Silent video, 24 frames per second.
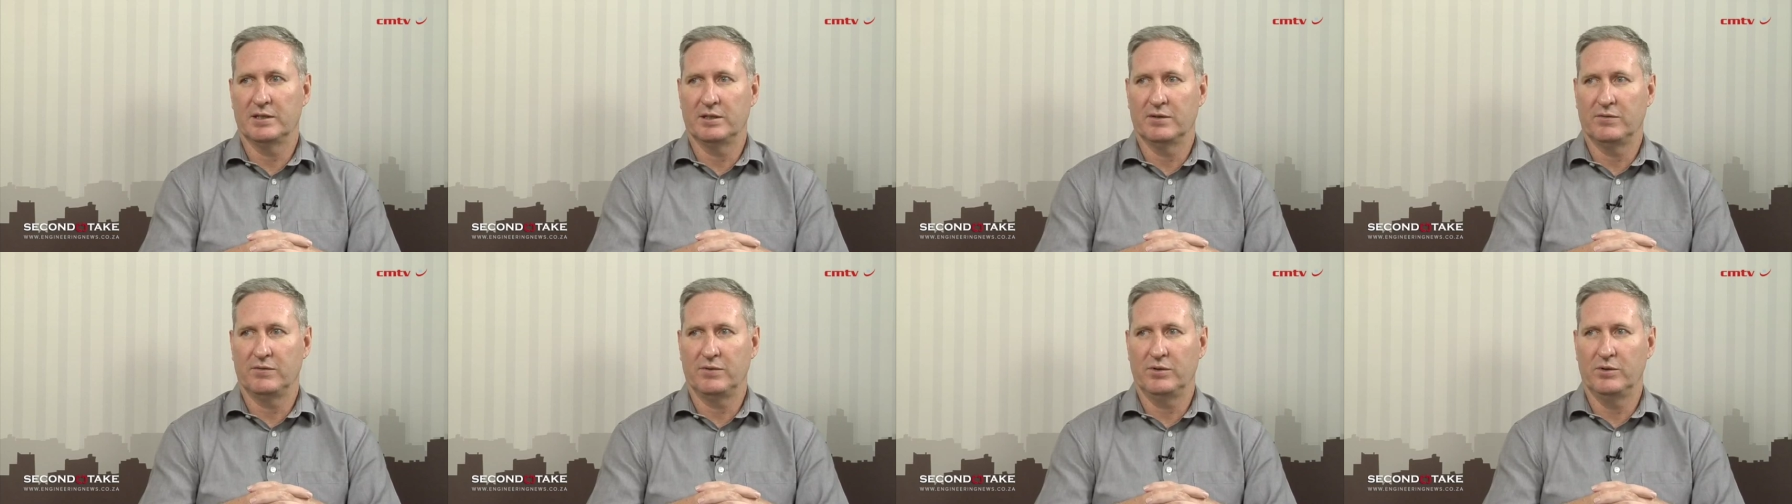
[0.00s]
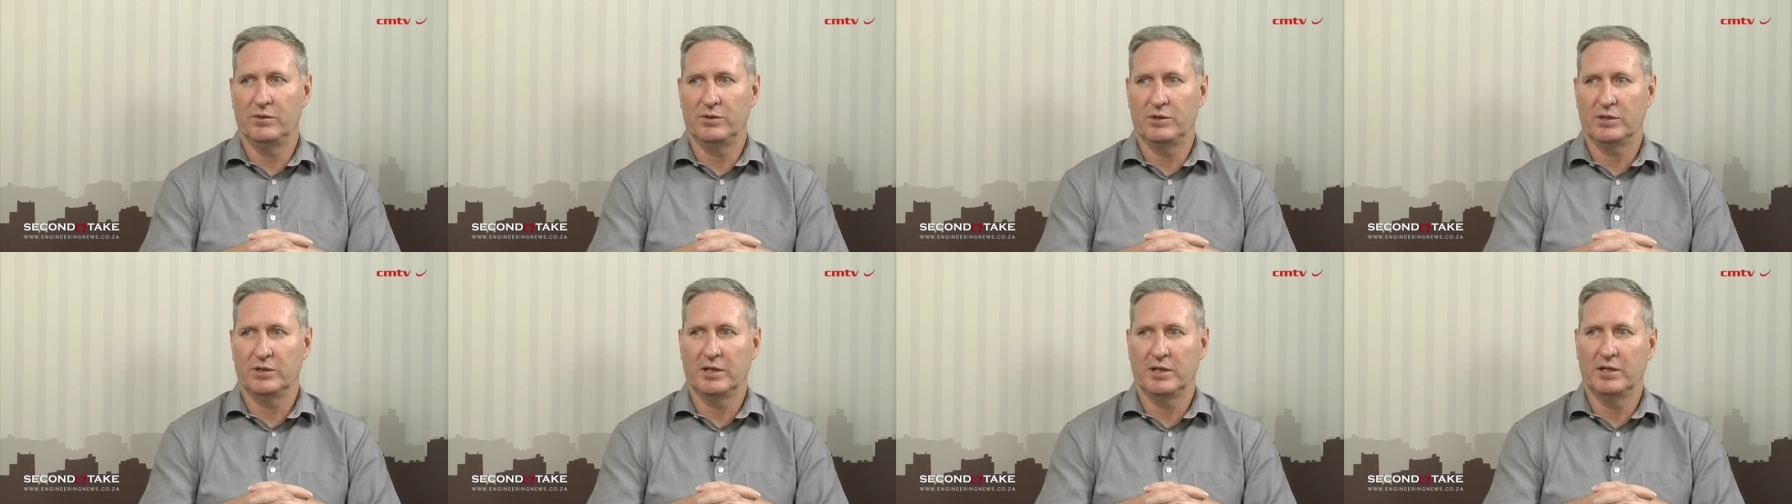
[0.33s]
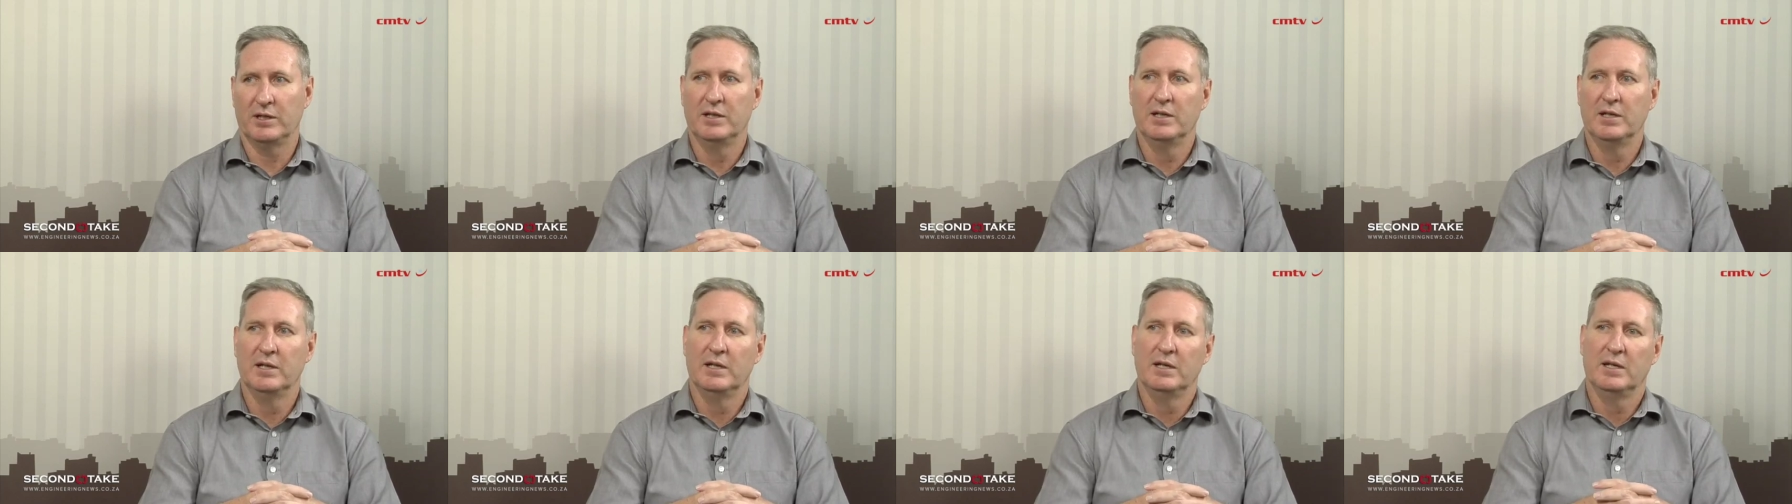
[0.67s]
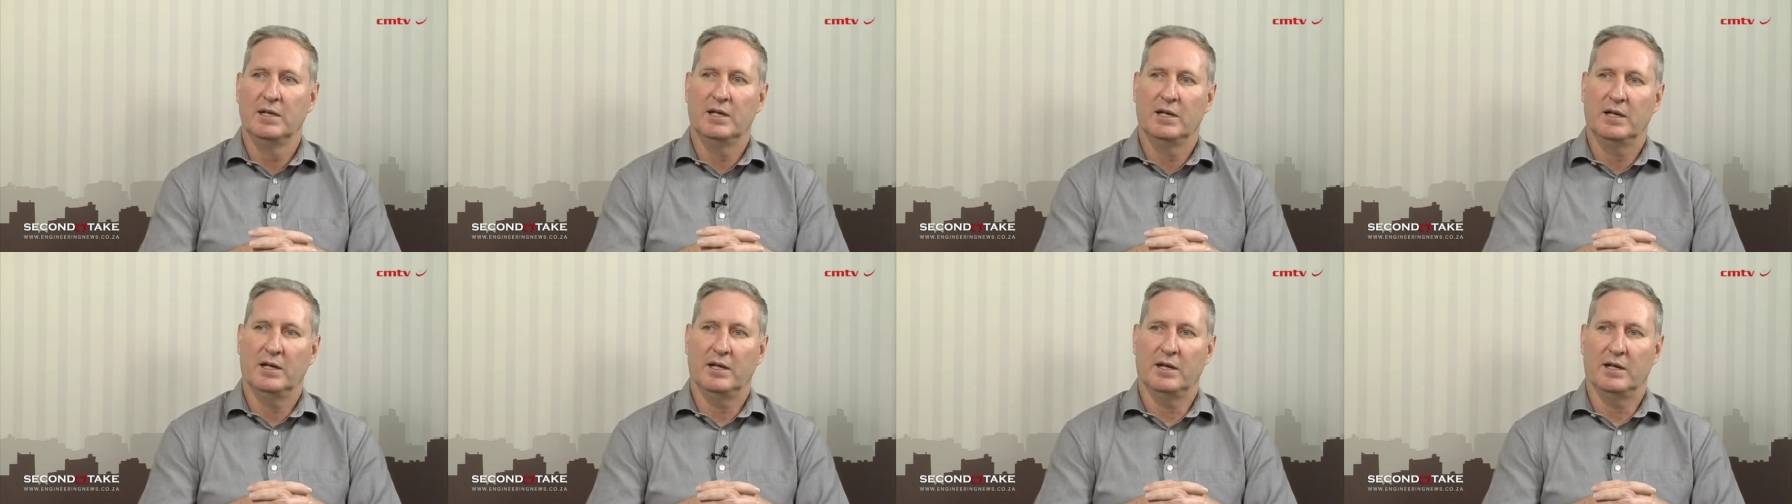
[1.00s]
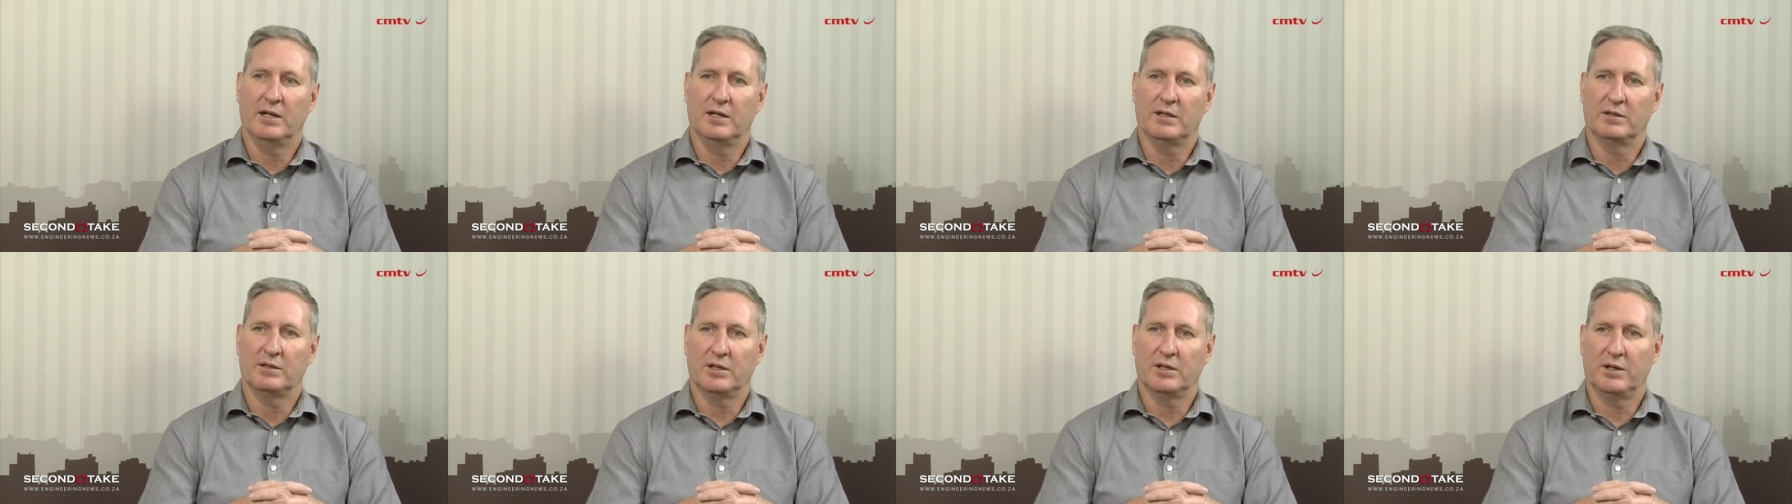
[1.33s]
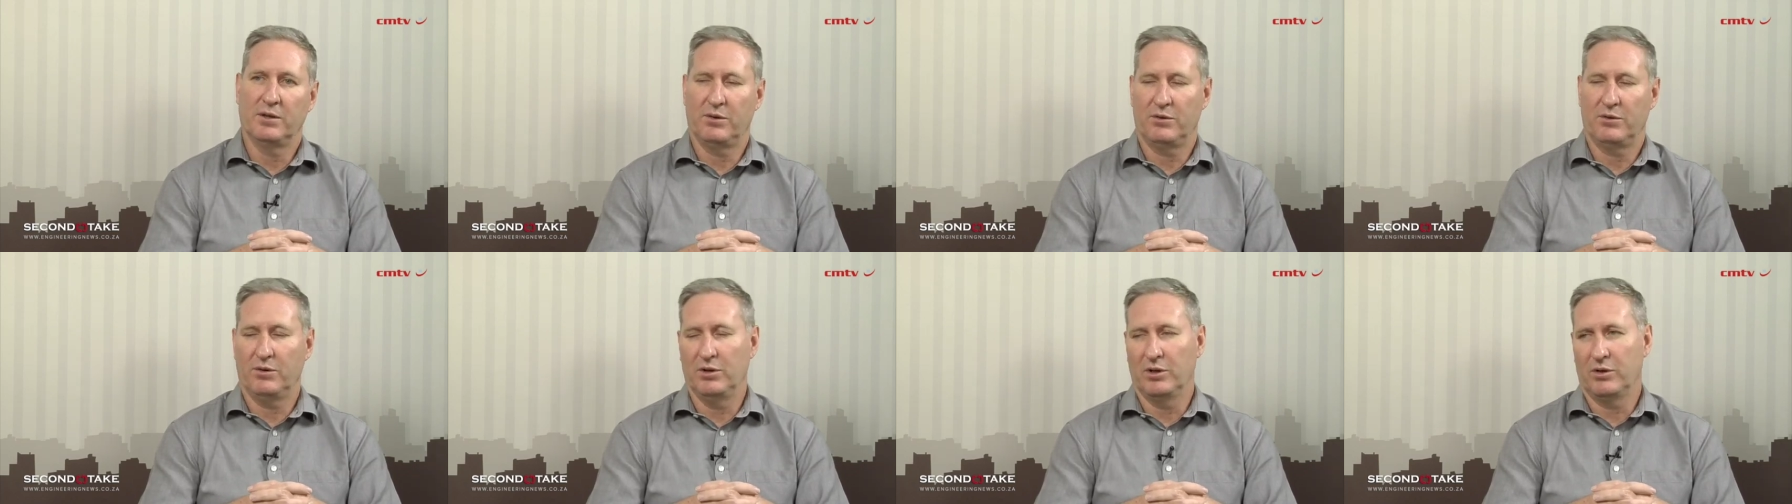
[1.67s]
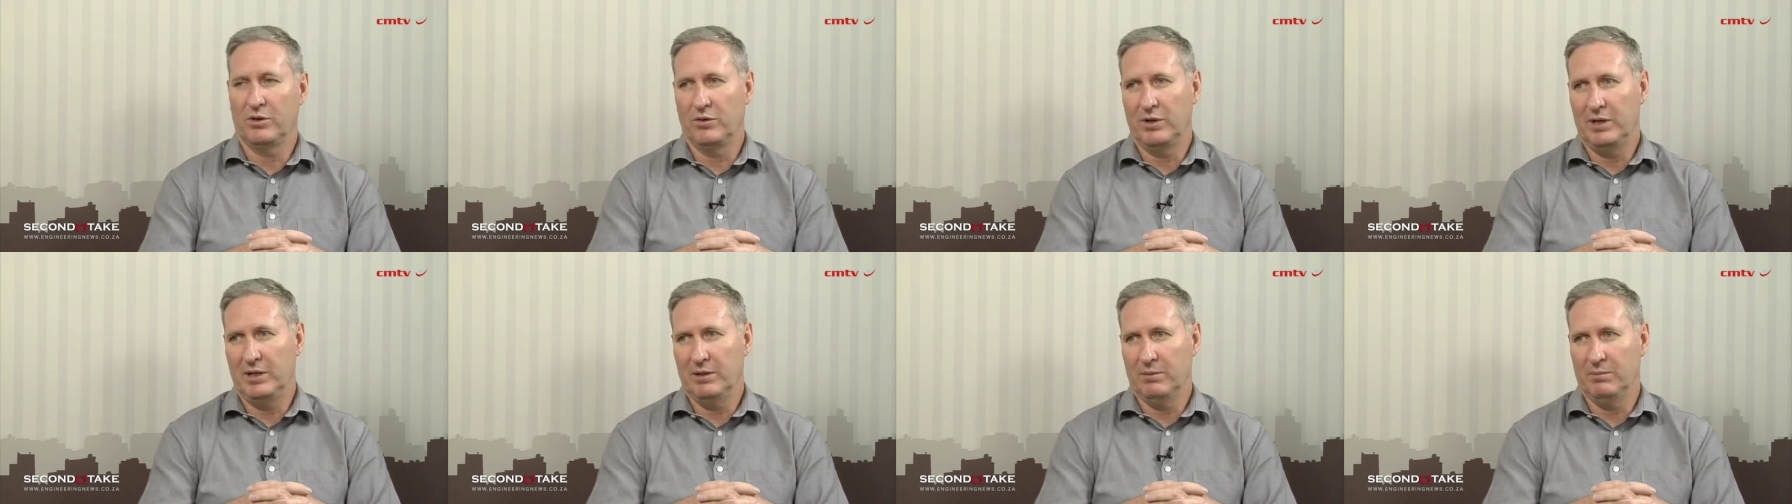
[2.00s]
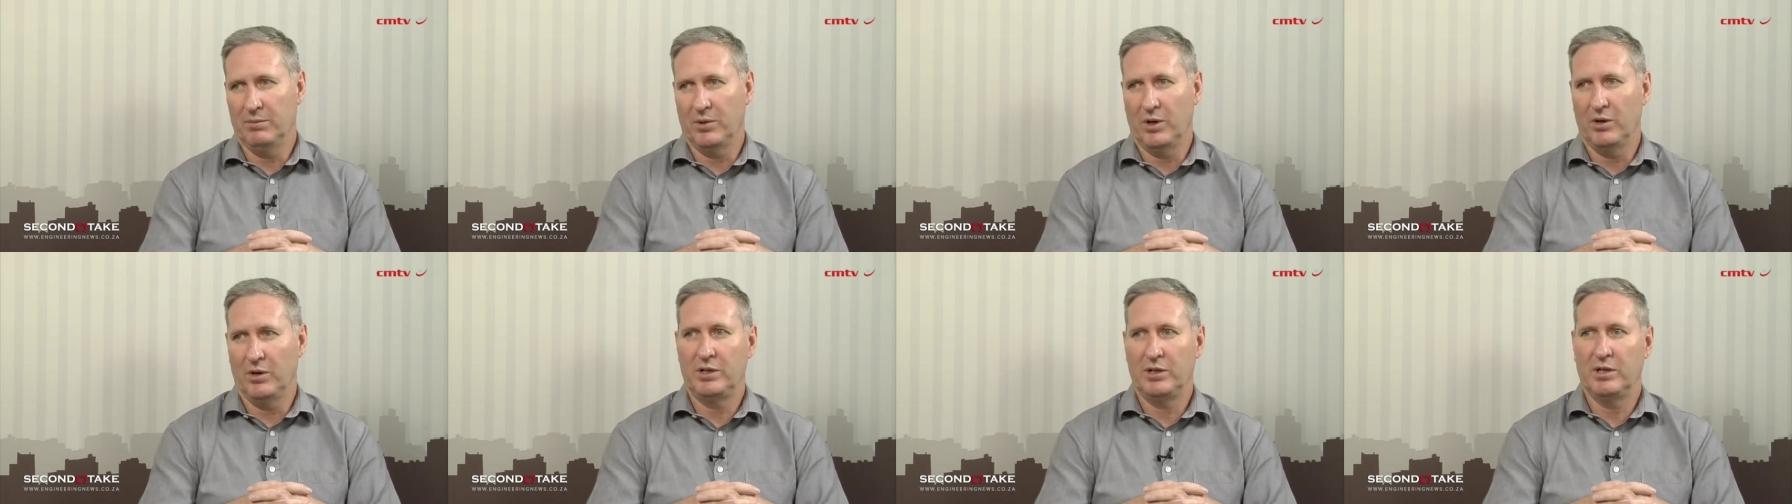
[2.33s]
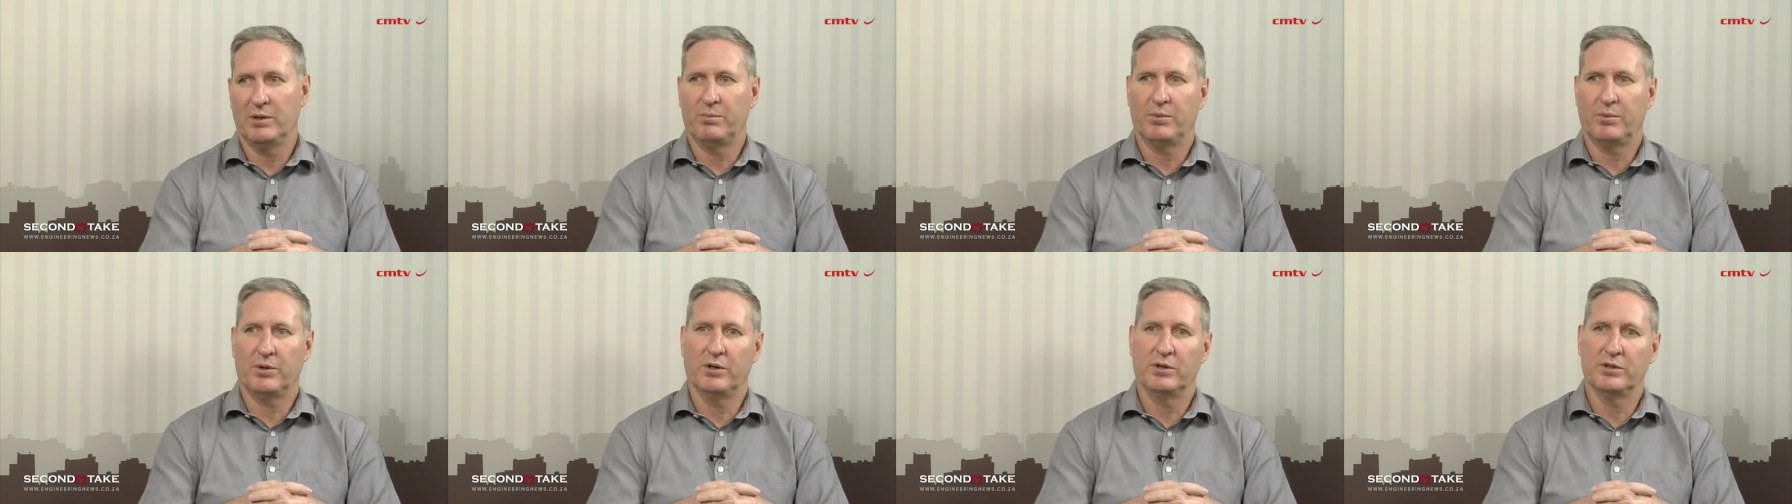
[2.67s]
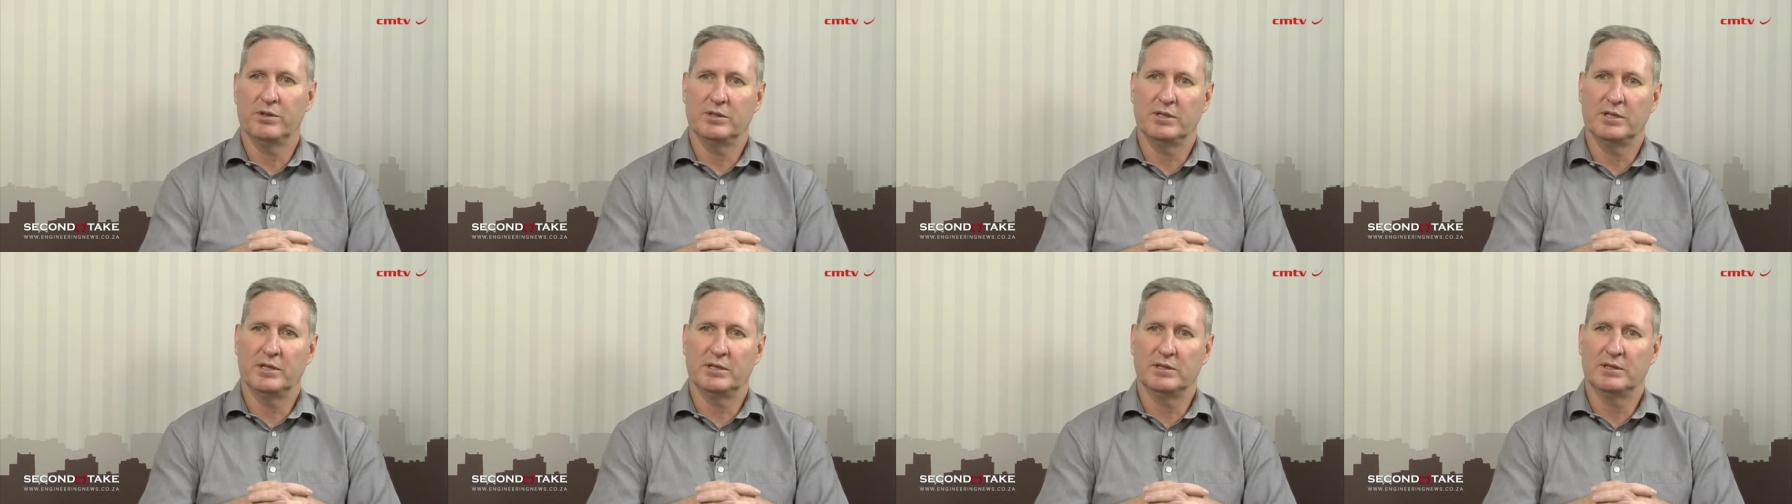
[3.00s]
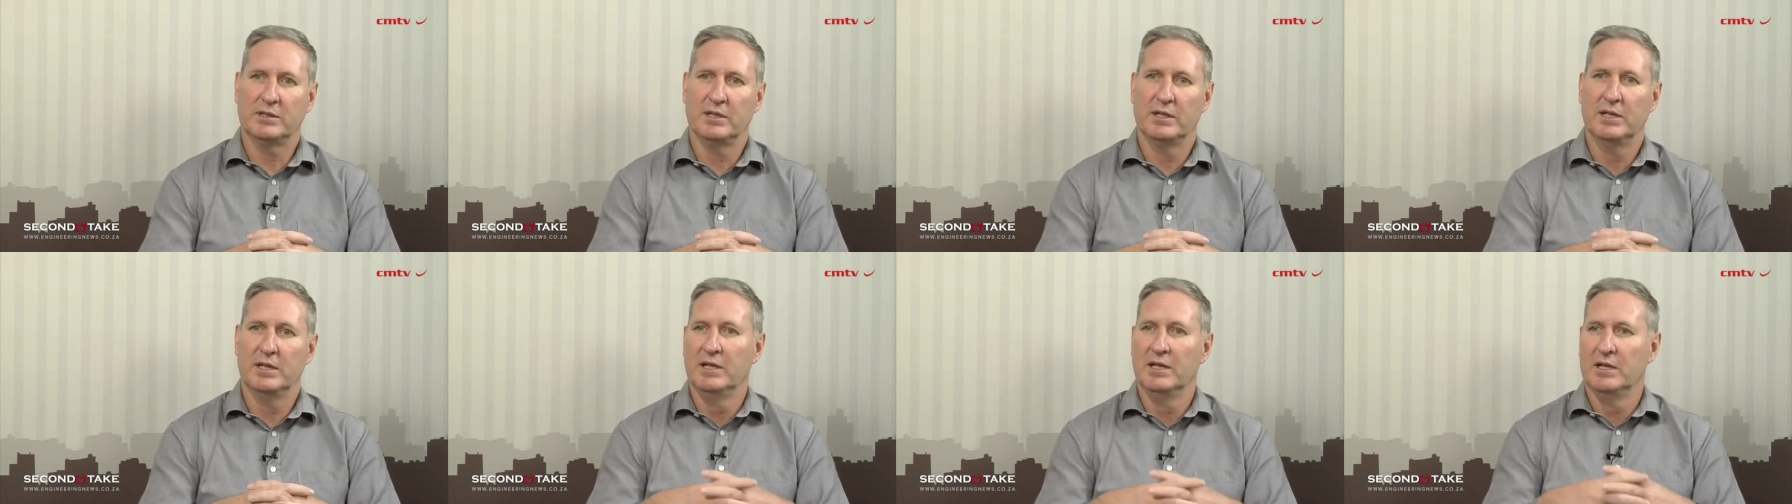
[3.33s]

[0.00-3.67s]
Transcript: in the future, so through a green ammonia process?